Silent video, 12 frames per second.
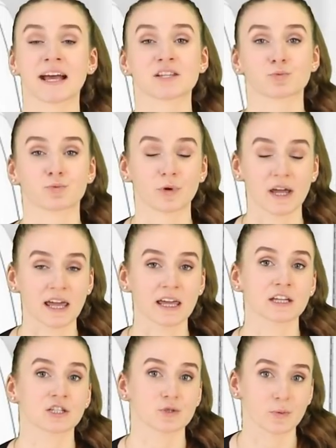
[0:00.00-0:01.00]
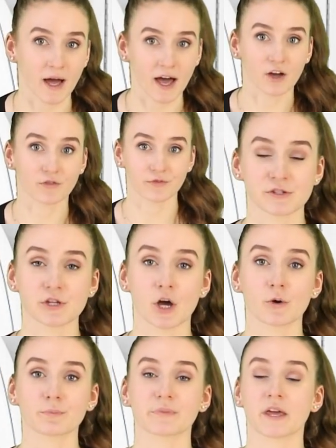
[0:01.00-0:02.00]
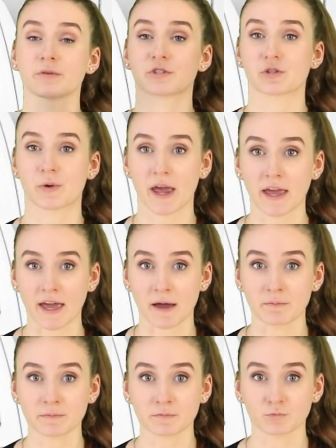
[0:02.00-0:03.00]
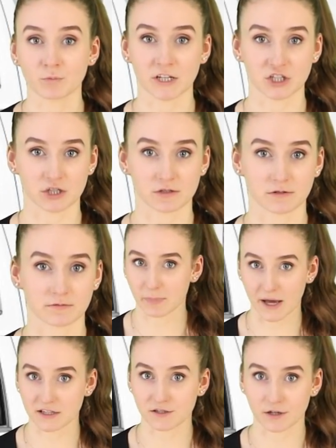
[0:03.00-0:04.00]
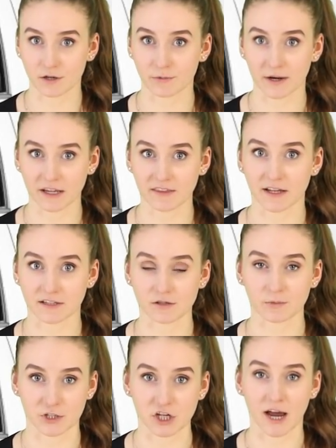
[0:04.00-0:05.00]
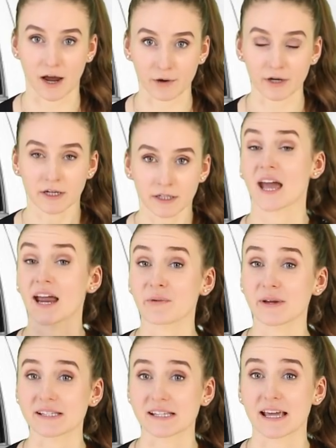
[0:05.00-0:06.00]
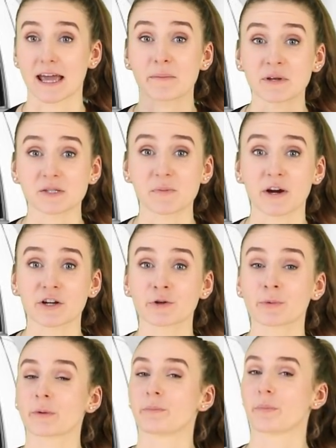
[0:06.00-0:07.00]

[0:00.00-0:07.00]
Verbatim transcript: as Rig 12. So it was 3 a.m., which bad start already, that's the witching hour. Anyways, him and his partner were